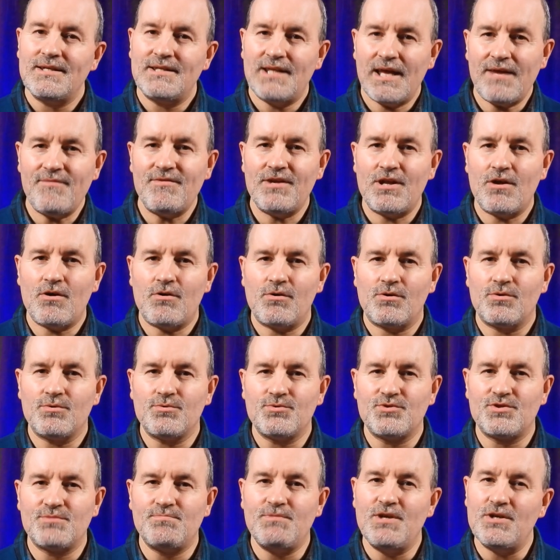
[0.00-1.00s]
David
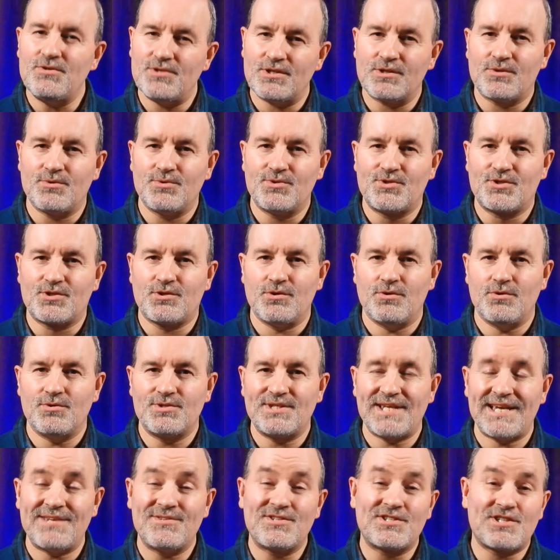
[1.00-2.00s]
Arnold's musical score
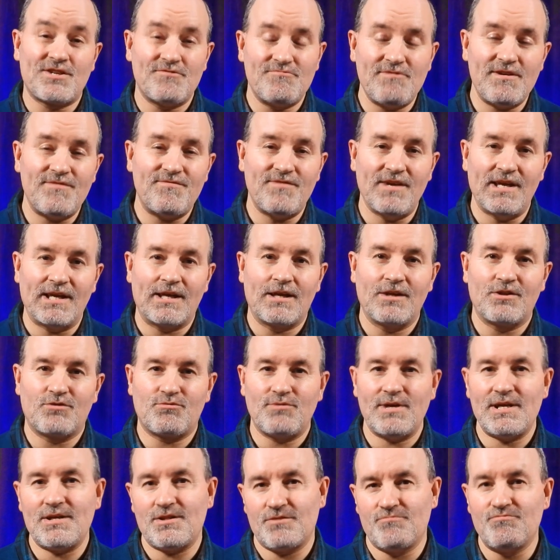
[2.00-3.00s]
sounds terrific
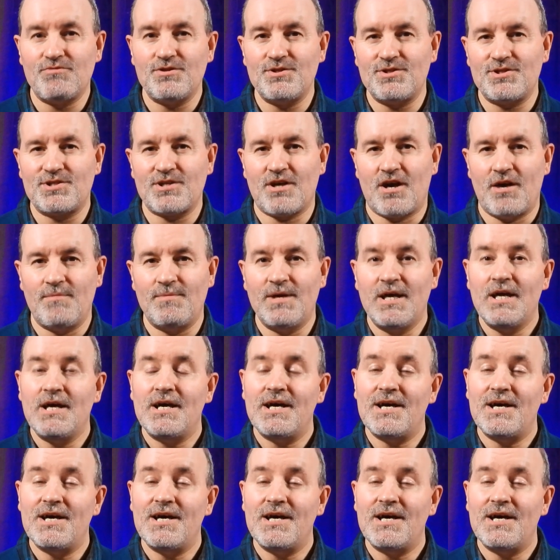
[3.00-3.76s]
throughout the runtime,